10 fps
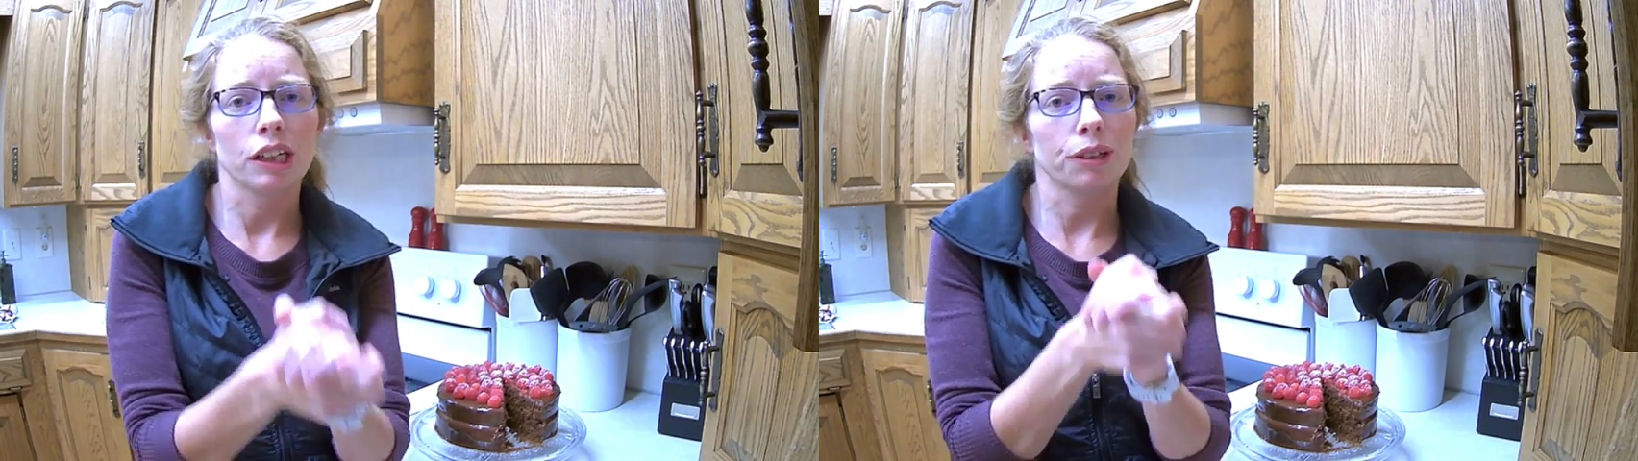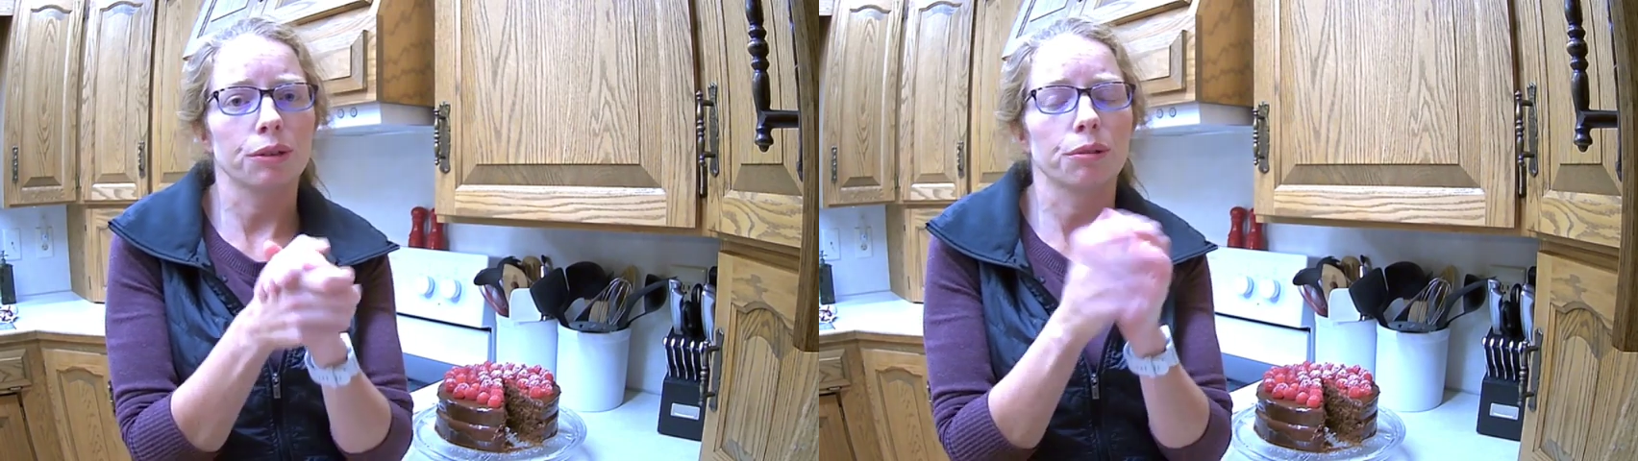
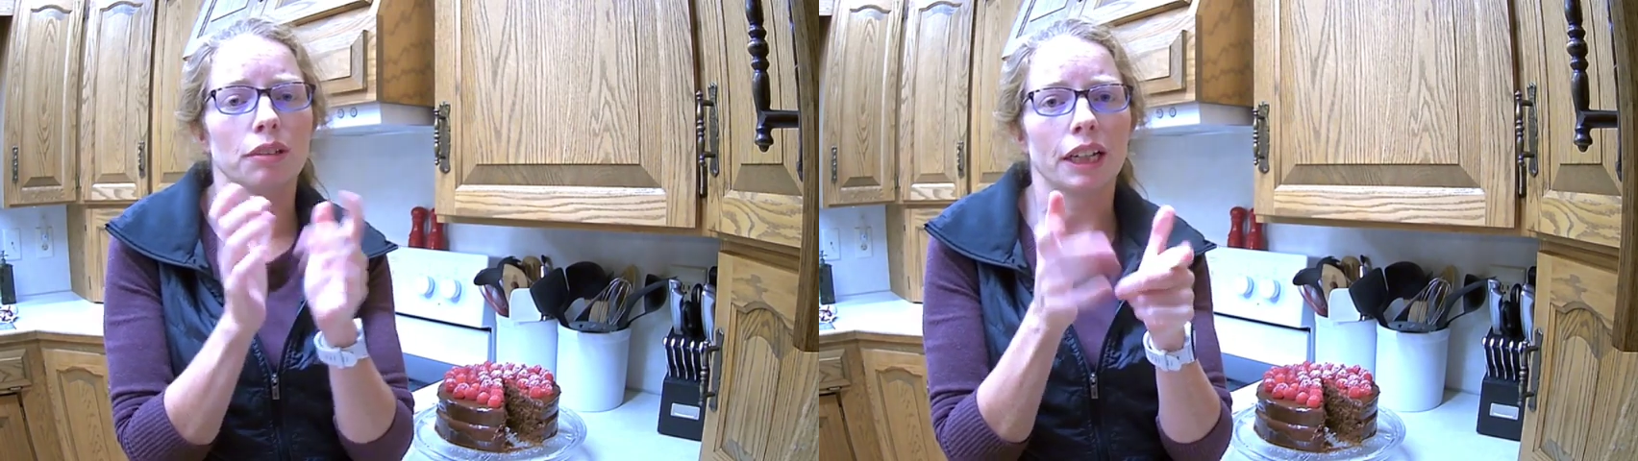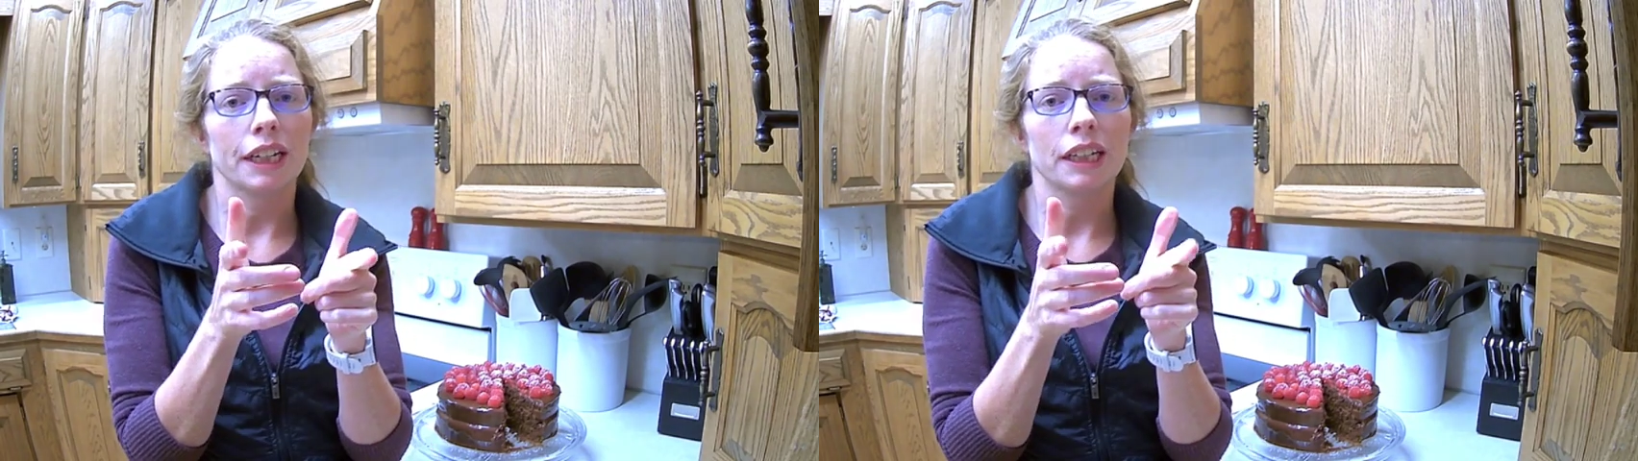Go
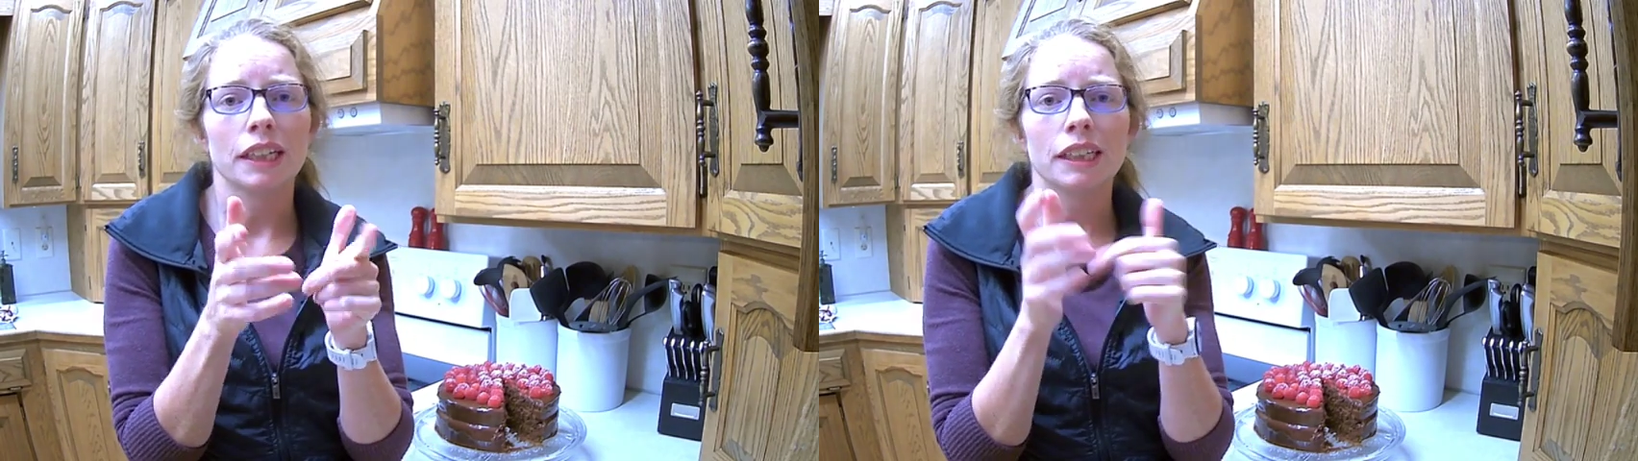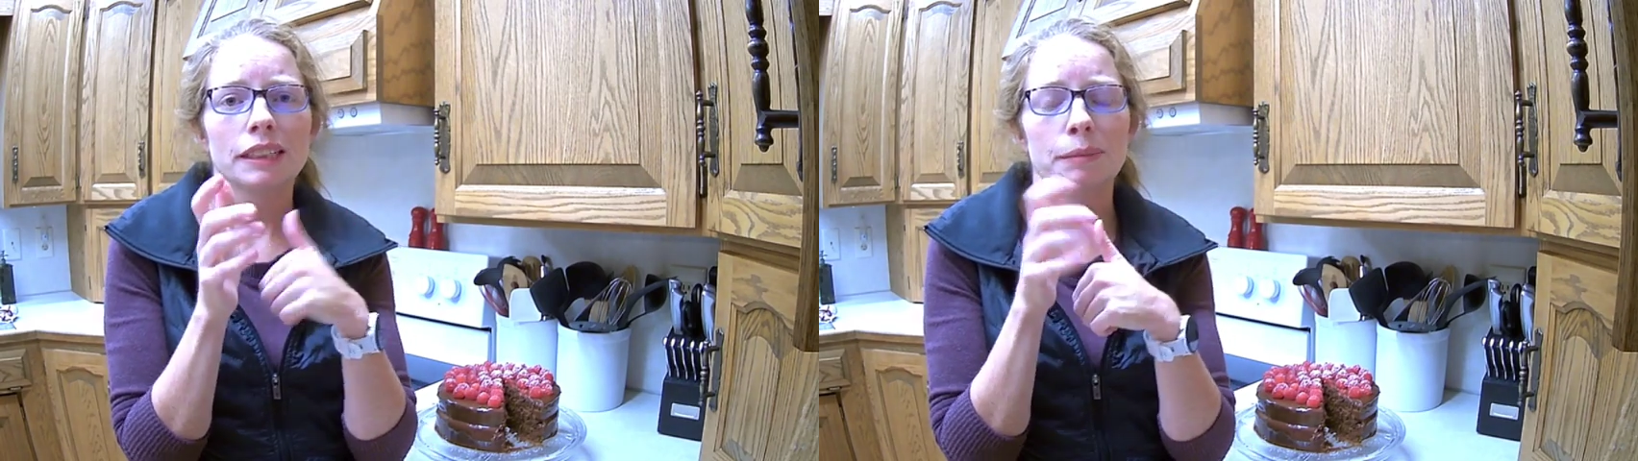like,
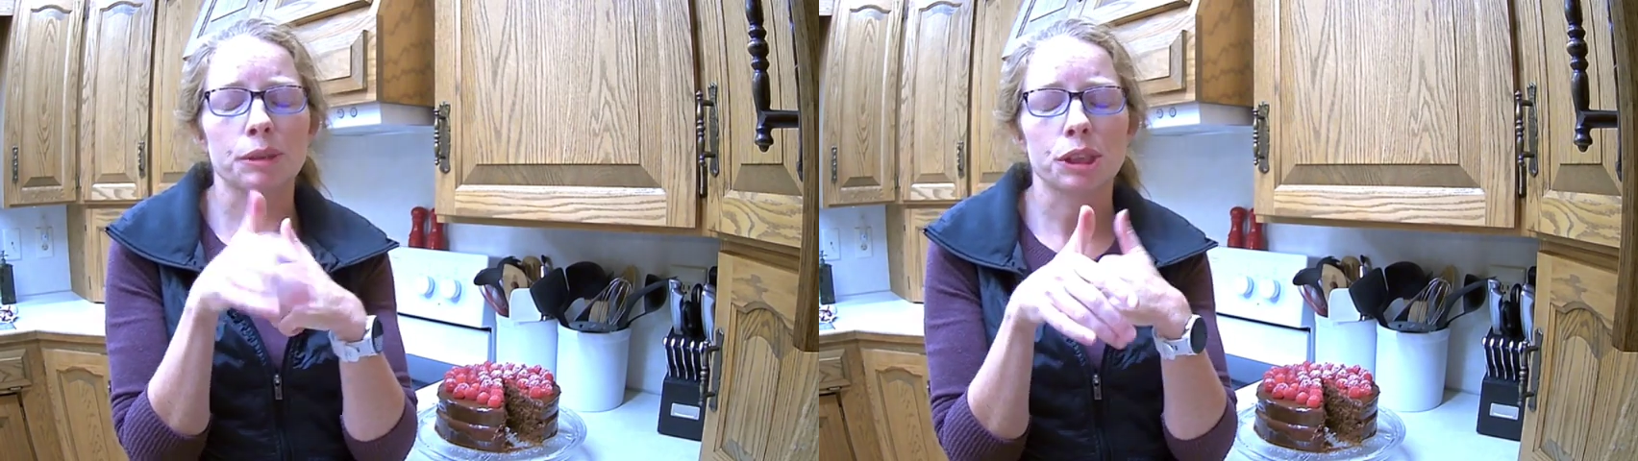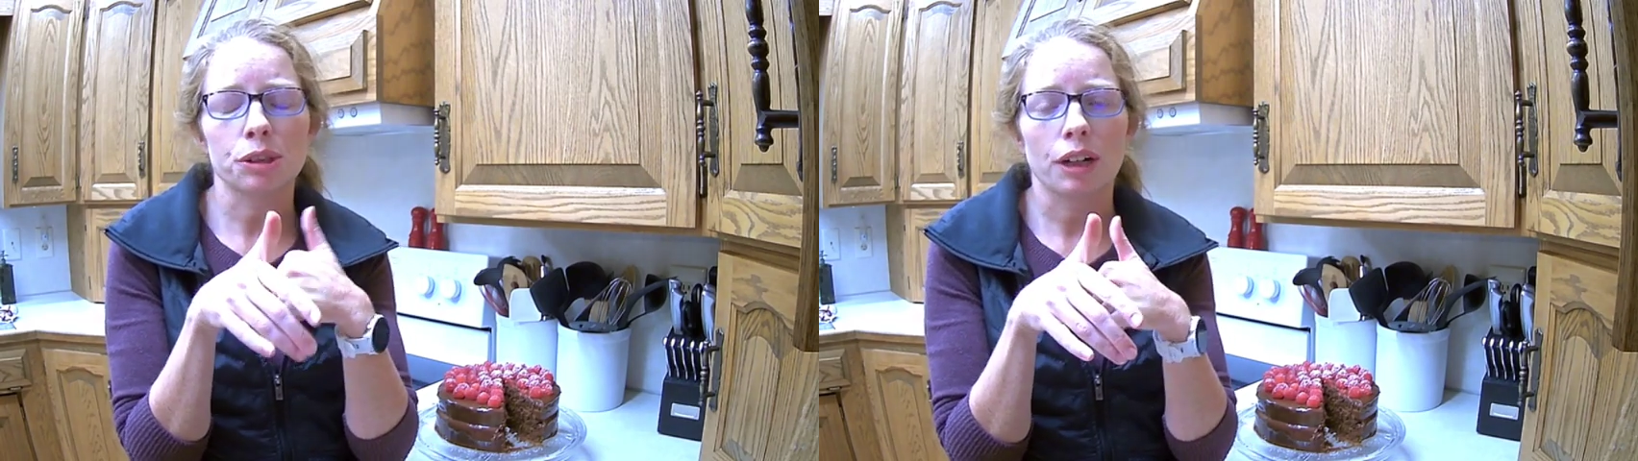
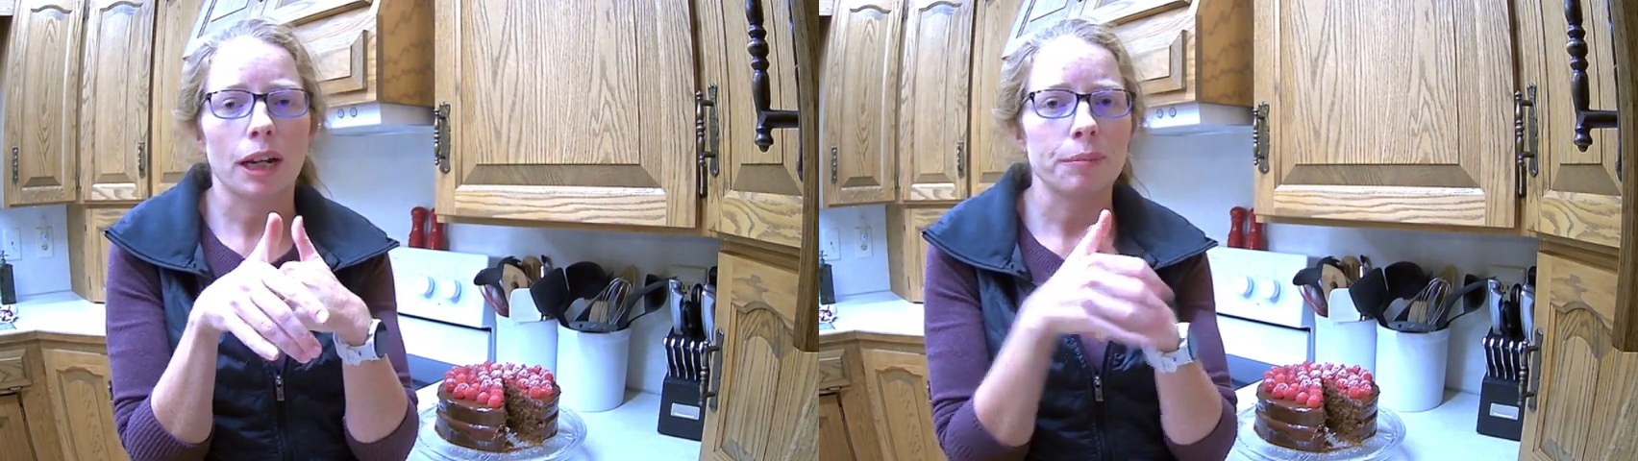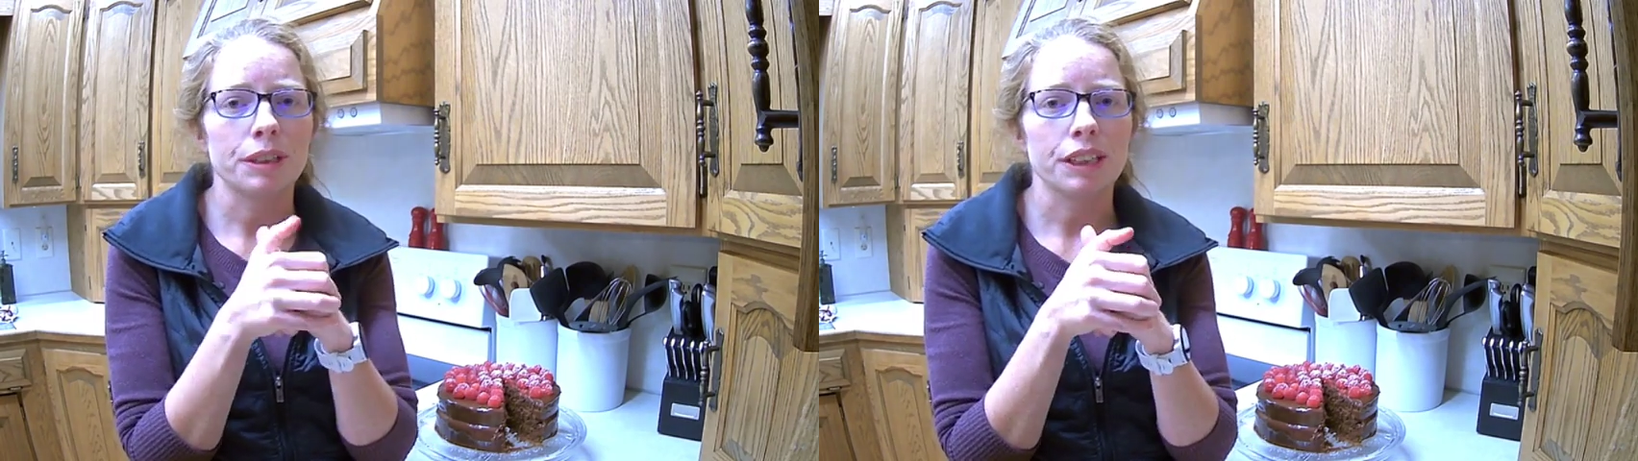
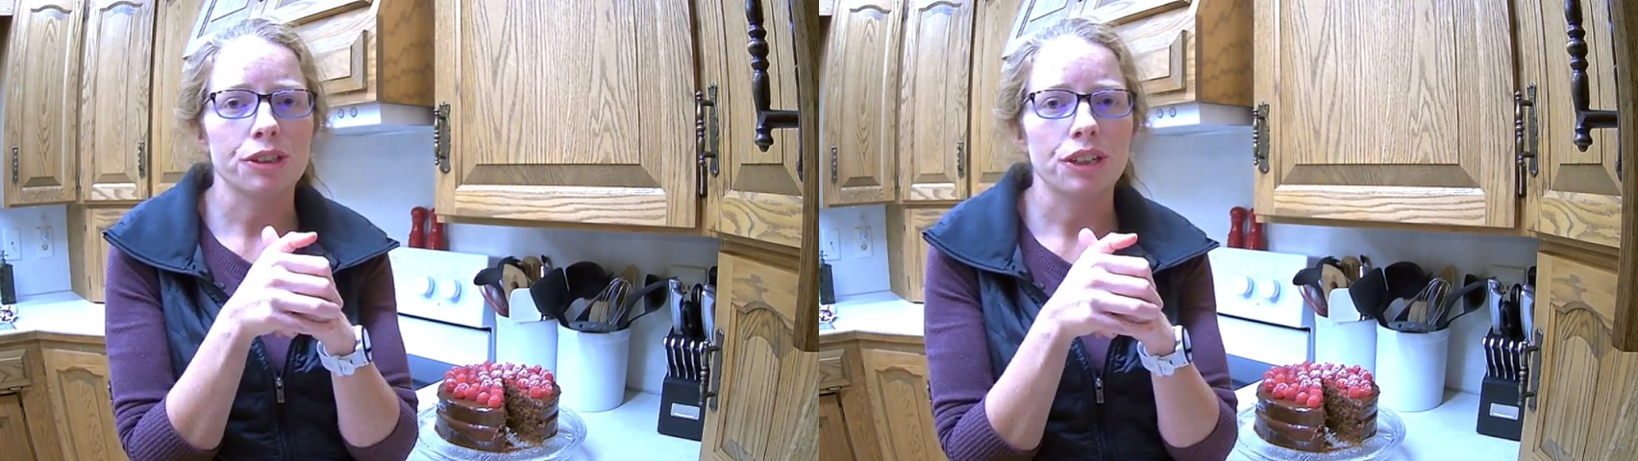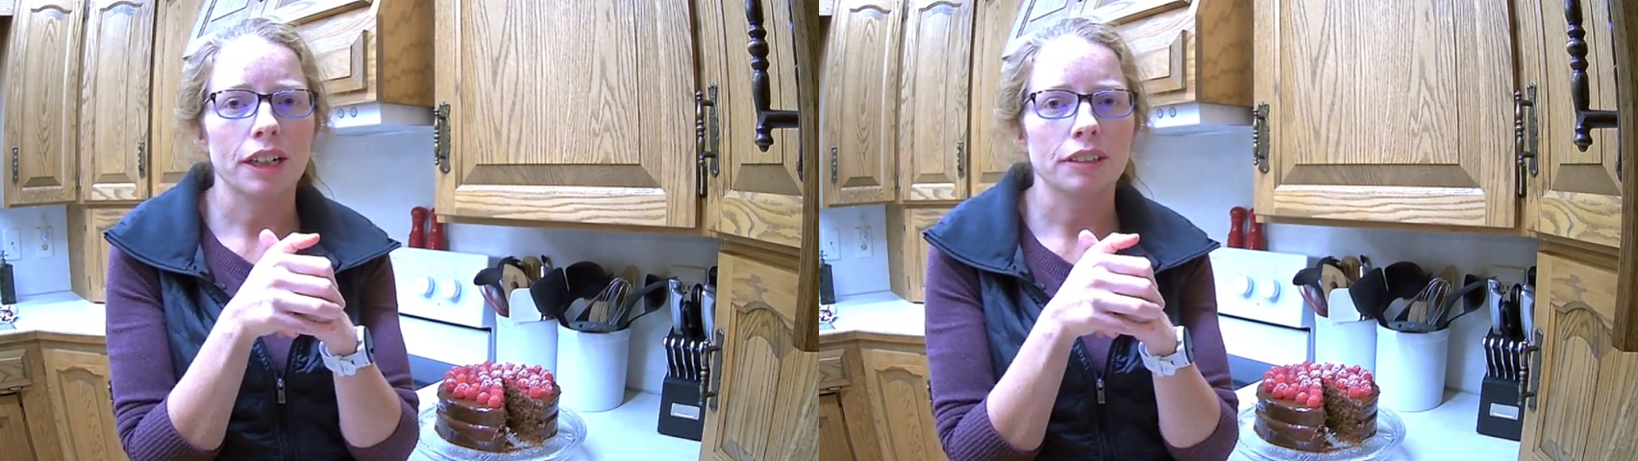subscribe to this
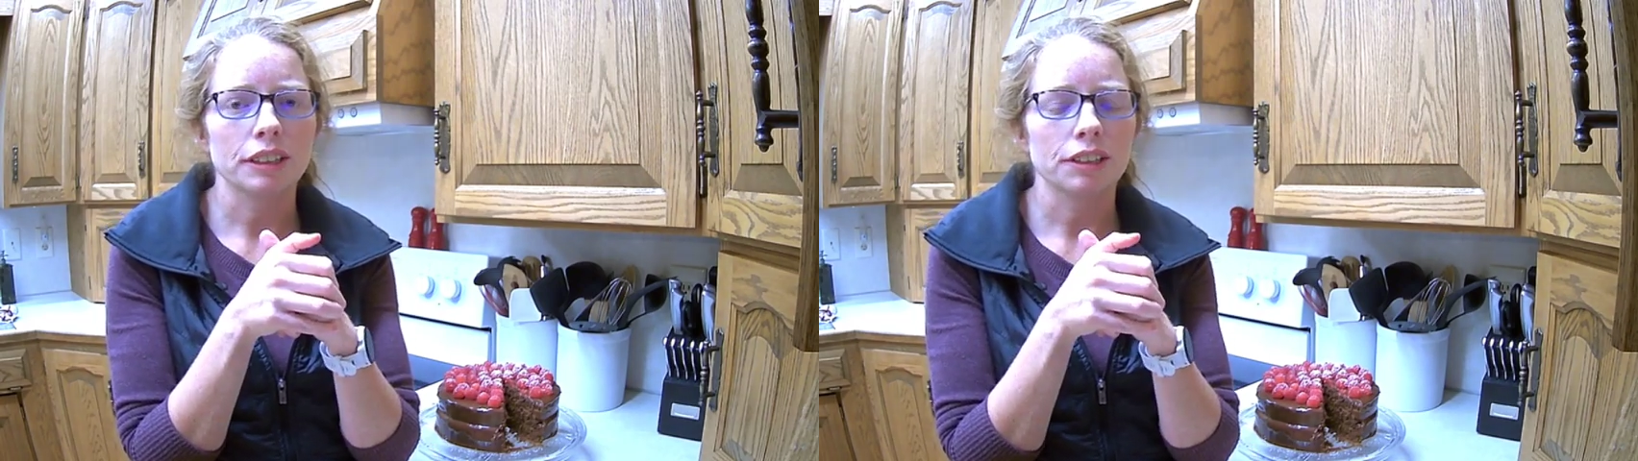channel so